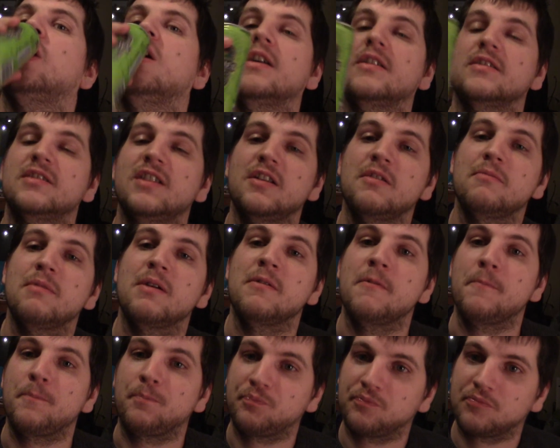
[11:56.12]
I can tell you
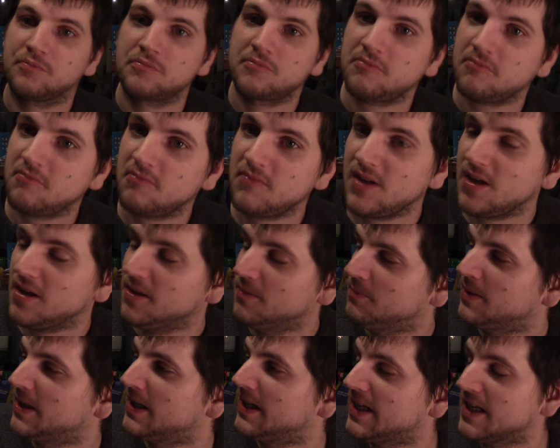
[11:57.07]
about
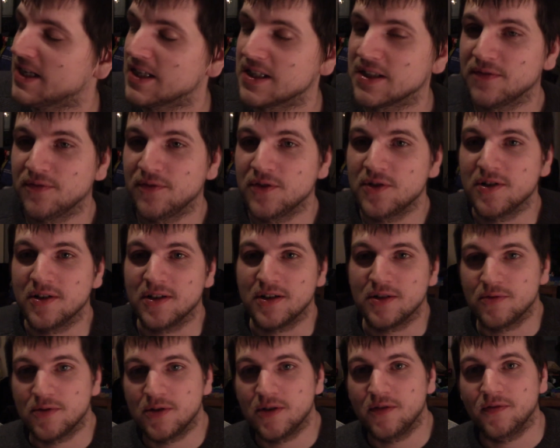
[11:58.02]
my latest fort
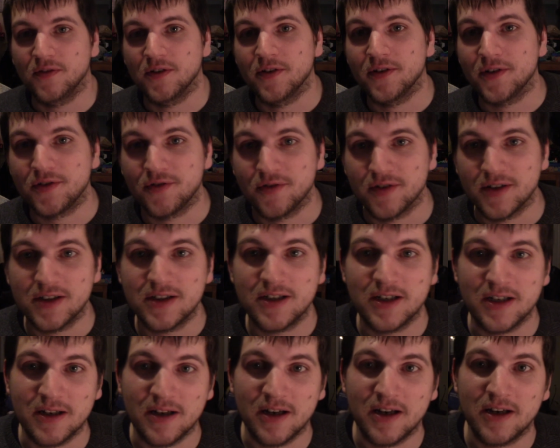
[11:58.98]
in Dwarf
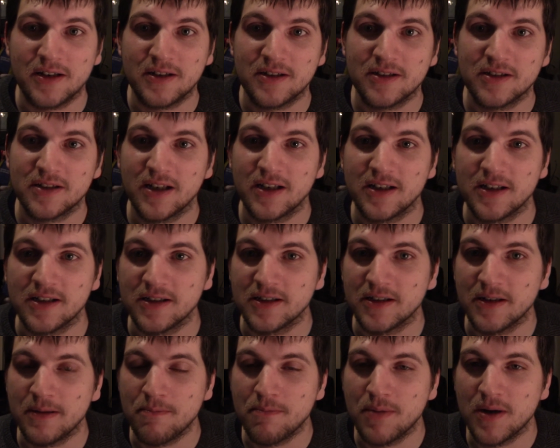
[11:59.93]
Fortress. I decided
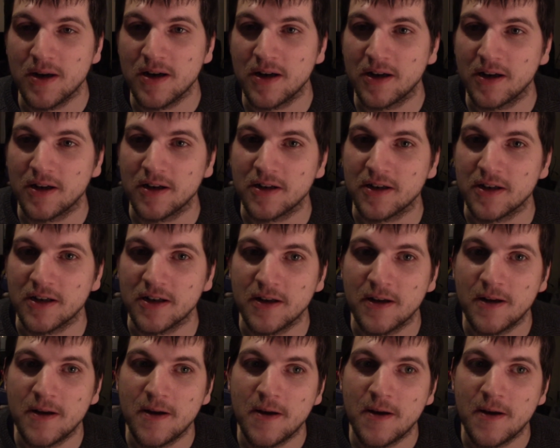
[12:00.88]
to embark on a